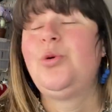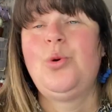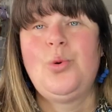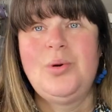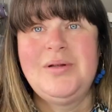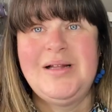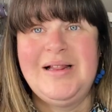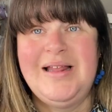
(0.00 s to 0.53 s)

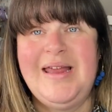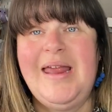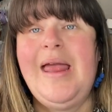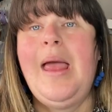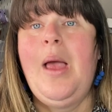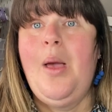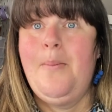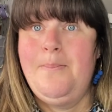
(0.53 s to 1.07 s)
totally
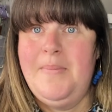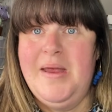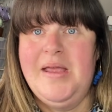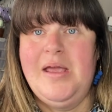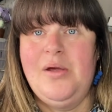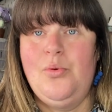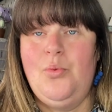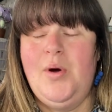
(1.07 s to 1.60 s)

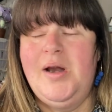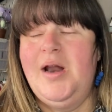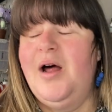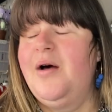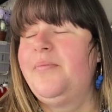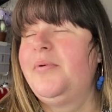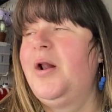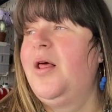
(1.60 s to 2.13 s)
making one
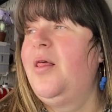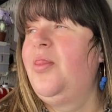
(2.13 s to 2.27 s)
up.